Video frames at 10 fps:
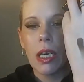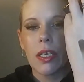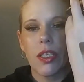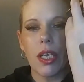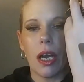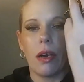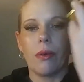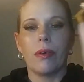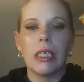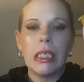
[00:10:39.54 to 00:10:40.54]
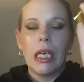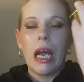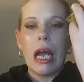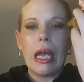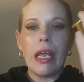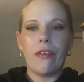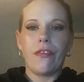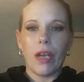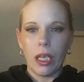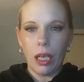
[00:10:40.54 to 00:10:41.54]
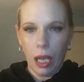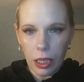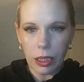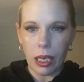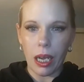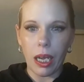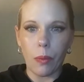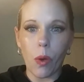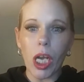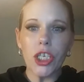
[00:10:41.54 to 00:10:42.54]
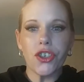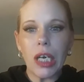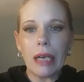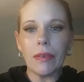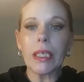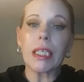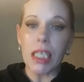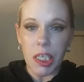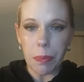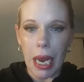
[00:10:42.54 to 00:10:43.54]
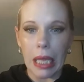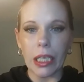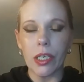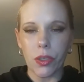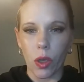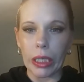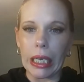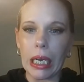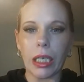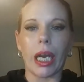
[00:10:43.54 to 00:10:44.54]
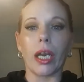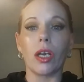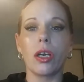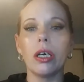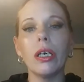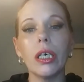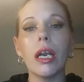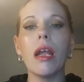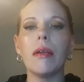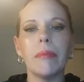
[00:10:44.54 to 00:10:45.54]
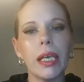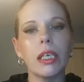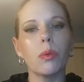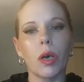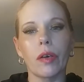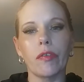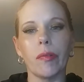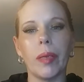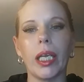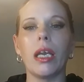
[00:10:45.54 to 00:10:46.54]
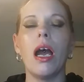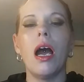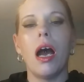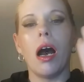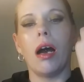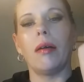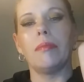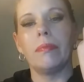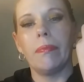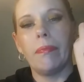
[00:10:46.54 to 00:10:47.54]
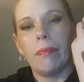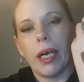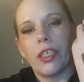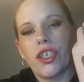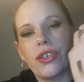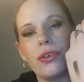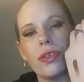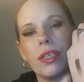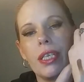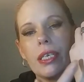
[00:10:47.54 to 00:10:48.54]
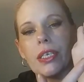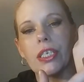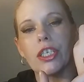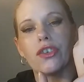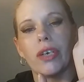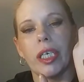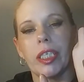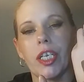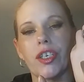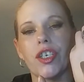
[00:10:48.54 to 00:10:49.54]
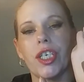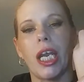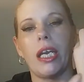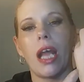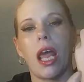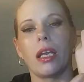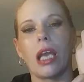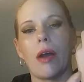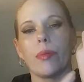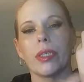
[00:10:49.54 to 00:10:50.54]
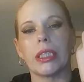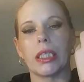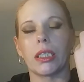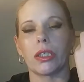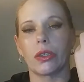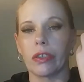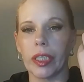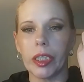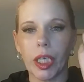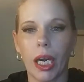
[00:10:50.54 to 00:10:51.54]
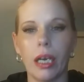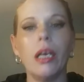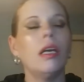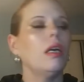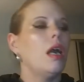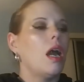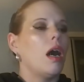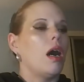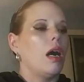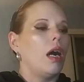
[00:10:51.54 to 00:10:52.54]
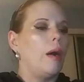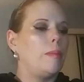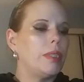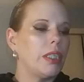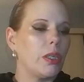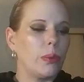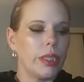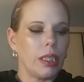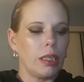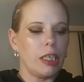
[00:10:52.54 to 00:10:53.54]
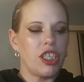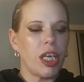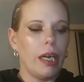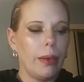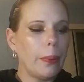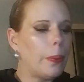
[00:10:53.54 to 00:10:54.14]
So if I was traveling and this palette is all I had, I could make it work for me by just using this as a transition shade and going with this as a crease shade, and then a lid shade.